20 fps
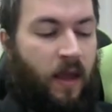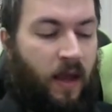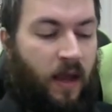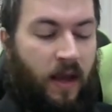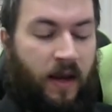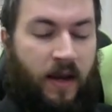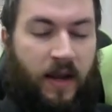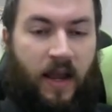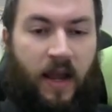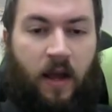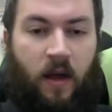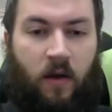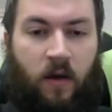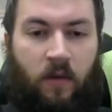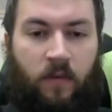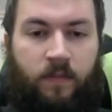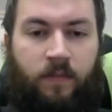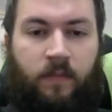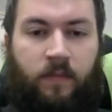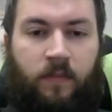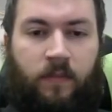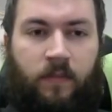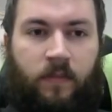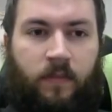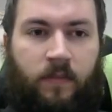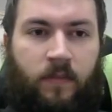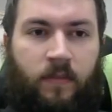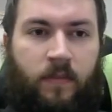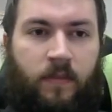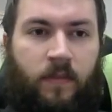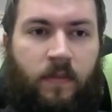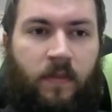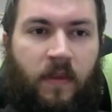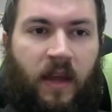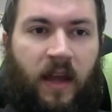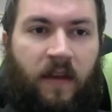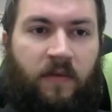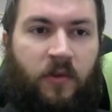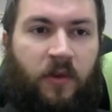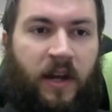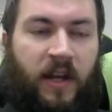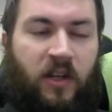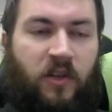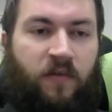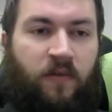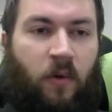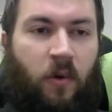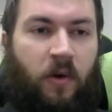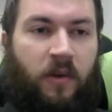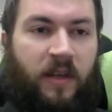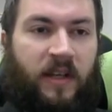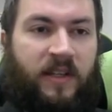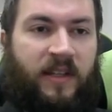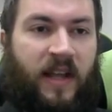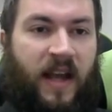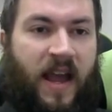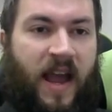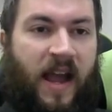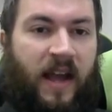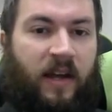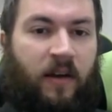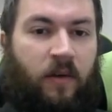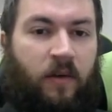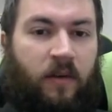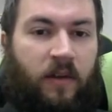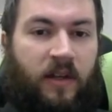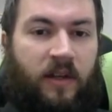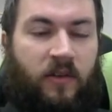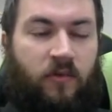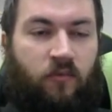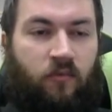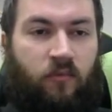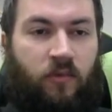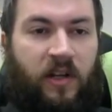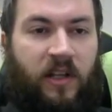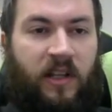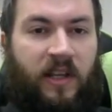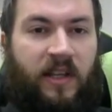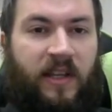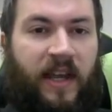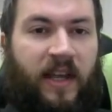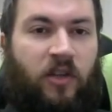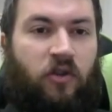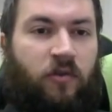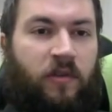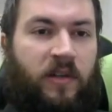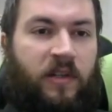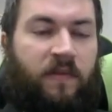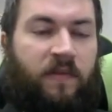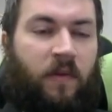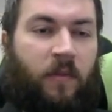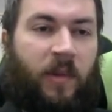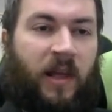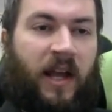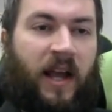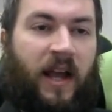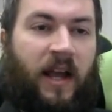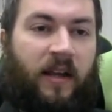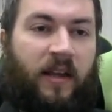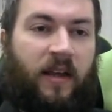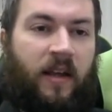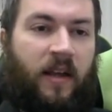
And now, after h4, this diagonal is really dangerous for black,